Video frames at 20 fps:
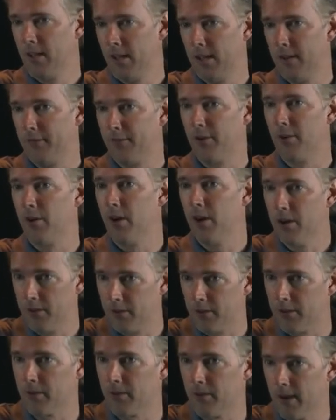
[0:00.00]
if they're
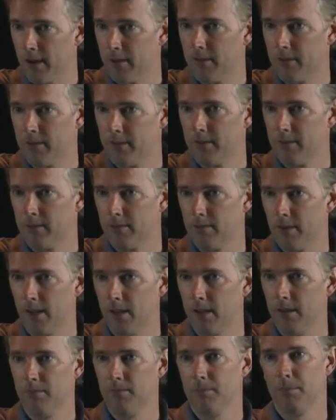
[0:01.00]
under the ground,
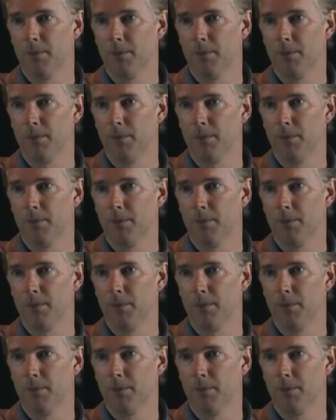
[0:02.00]
right?